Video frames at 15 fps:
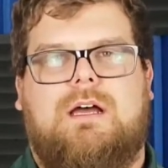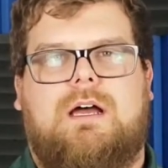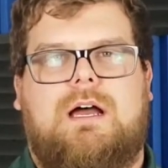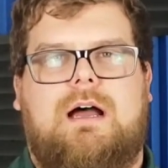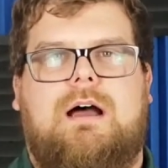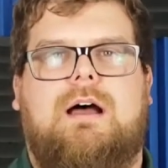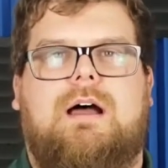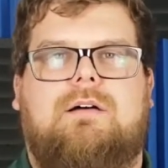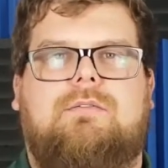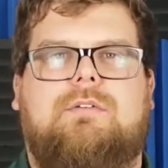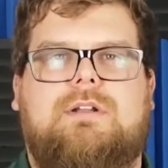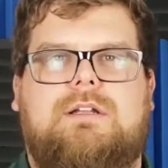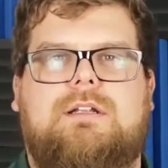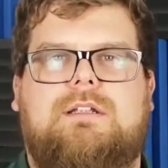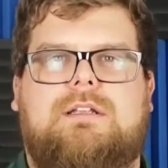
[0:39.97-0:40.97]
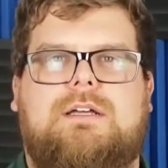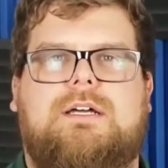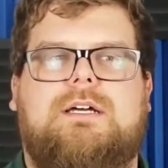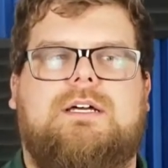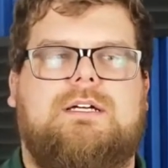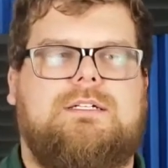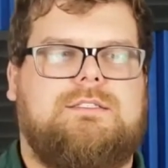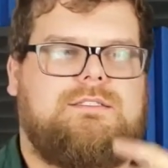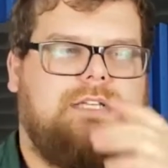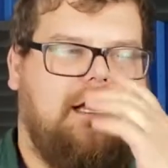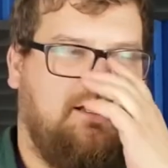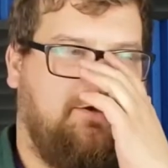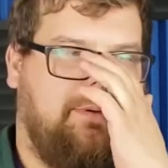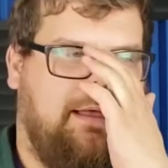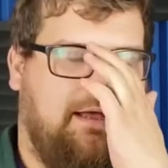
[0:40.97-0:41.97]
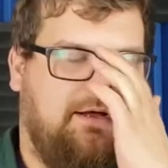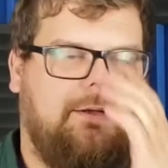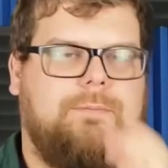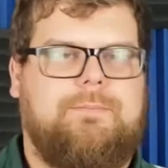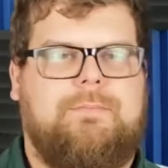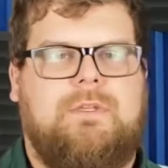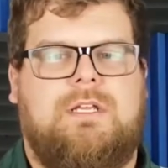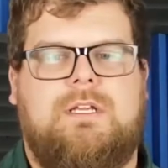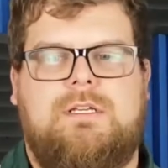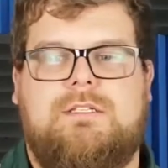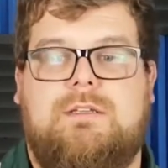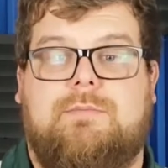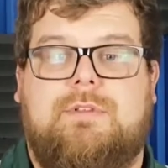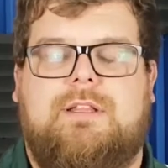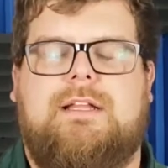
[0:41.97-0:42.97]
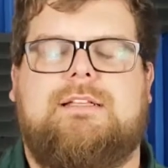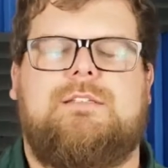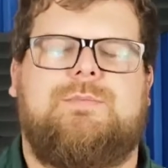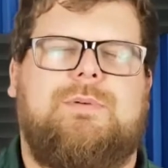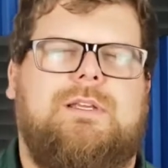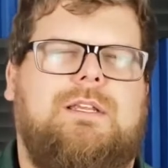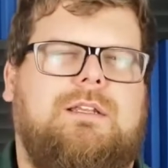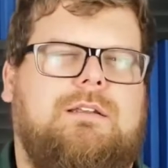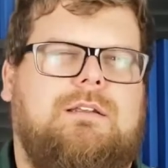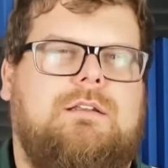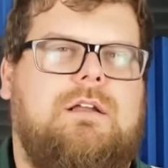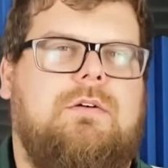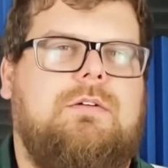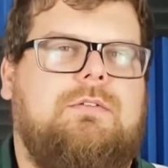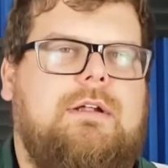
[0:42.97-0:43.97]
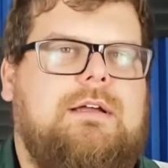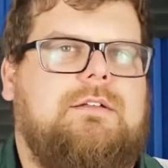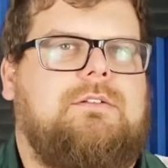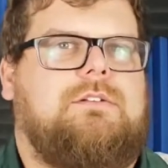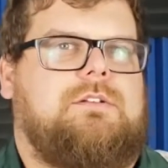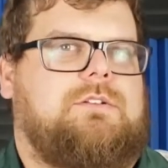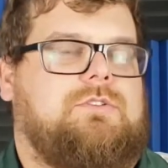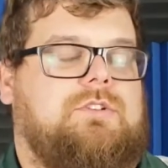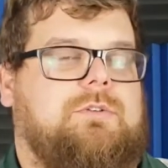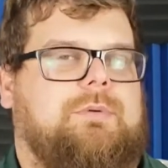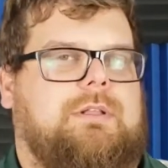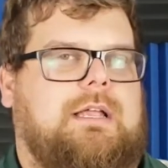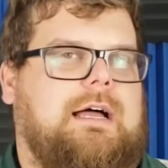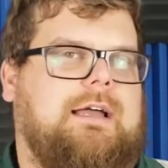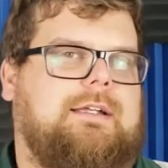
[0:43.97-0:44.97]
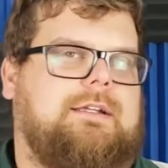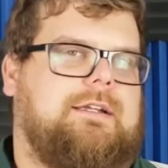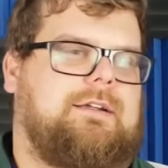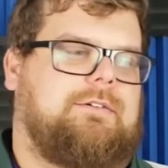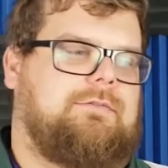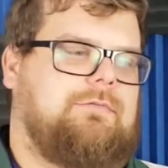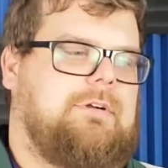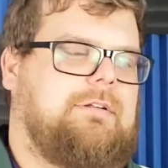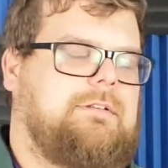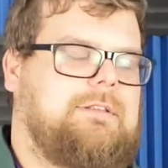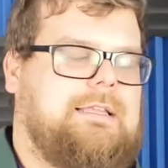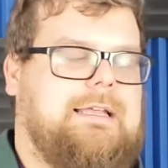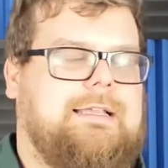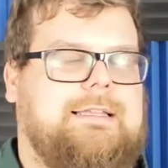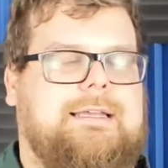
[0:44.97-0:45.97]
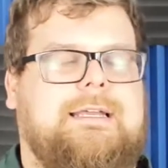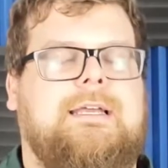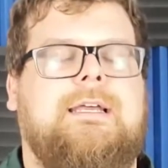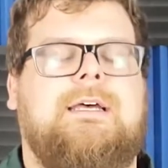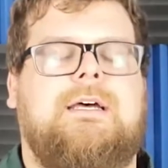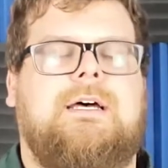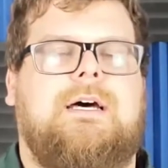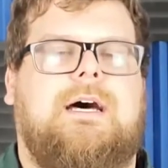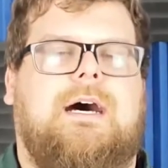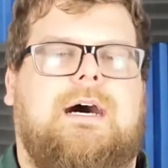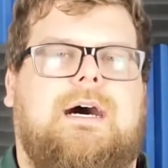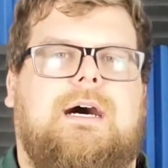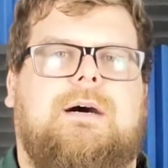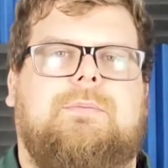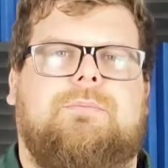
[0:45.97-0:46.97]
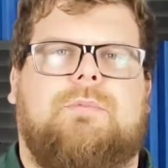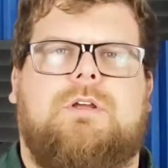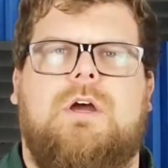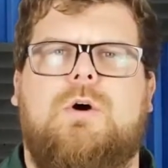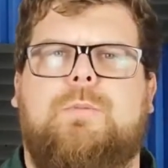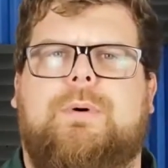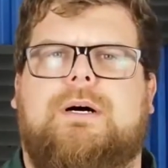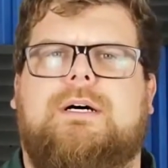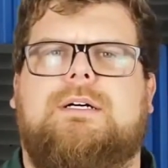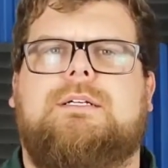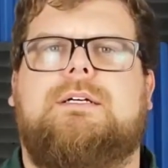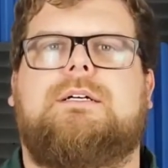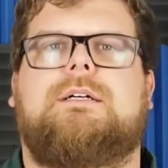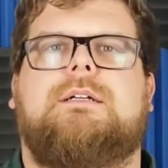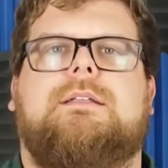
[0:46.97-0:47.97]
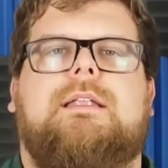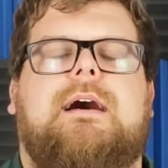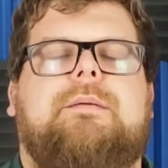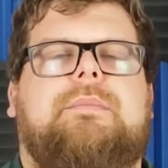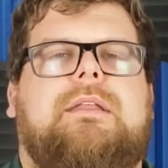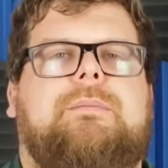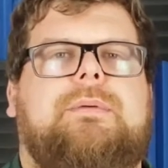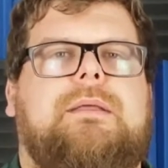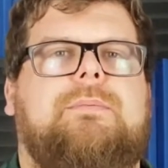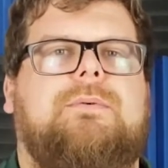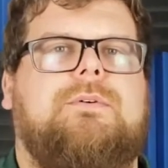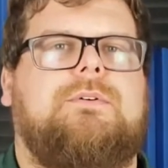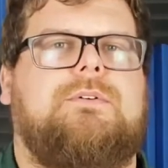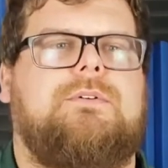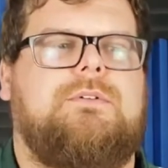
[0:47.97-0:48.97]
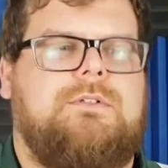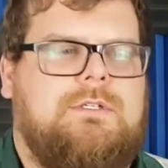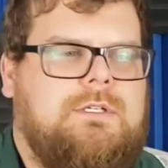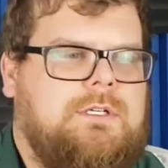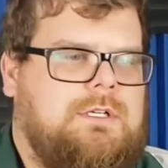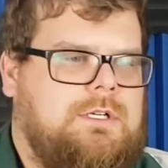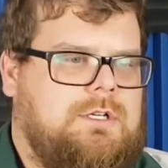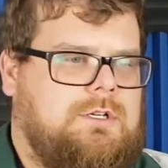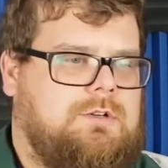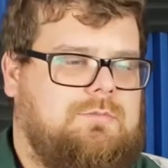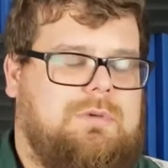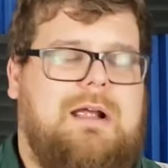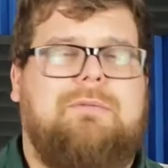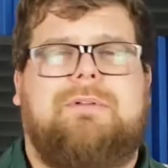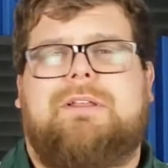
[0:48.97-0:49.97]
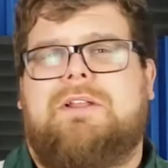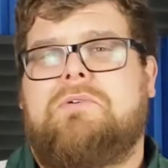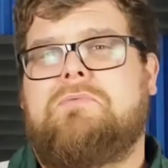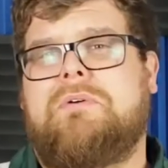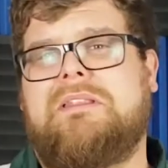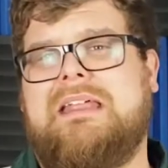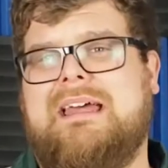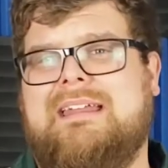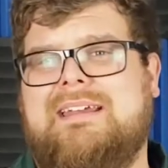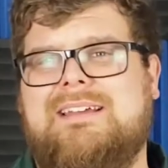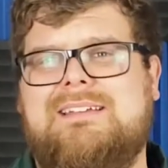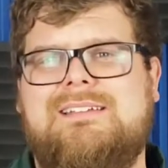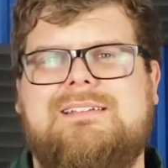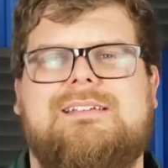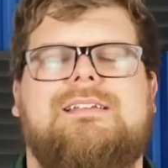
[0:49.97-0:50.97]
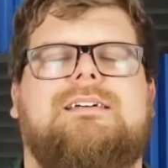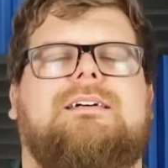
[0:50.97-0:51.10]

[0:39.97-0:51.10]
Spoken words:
wanted to talk about something that's been going around YouTube a lot here lately. COPPA. Not many people probably know what that is.